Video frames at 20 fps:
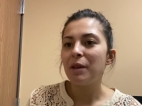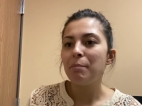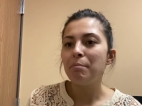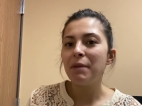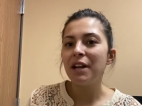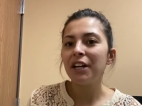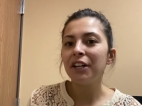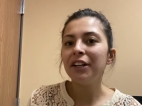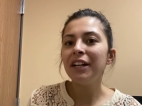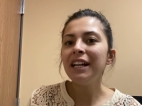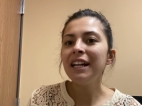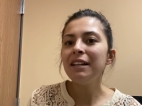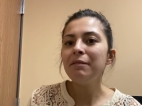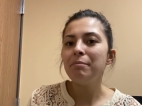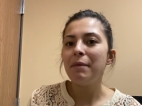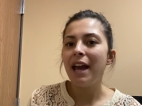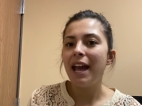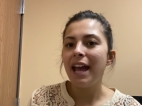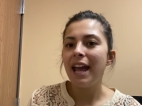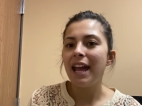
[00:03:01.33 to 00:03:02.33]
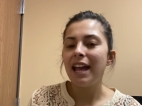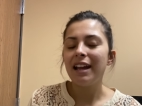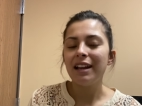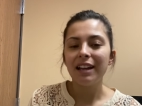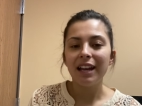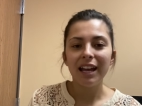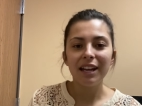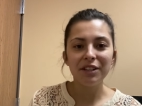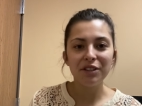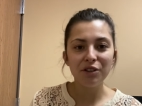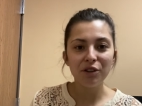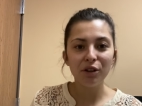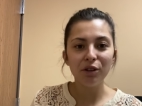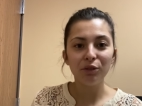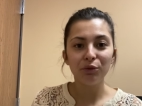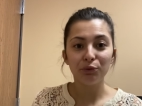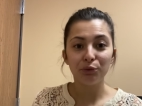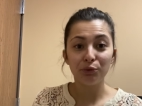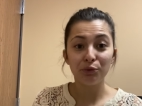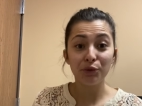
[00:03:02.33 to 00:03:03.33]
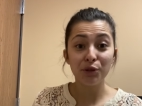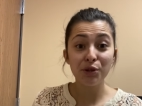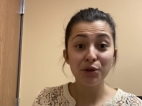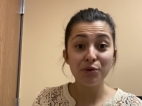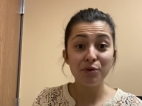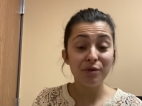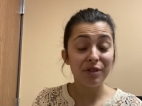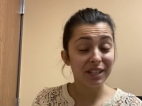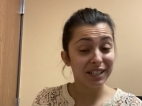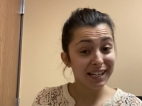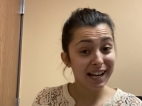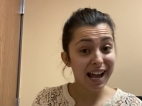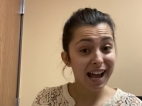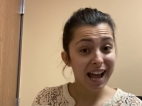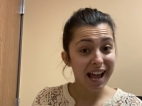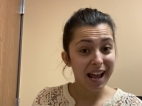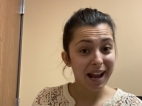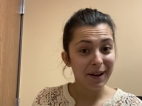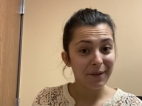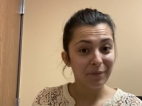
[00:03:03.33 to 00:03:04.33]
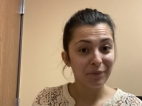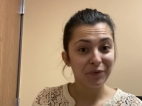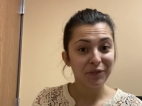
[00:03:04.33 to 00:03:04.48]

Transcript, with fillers: marry in May and you'll rue the day.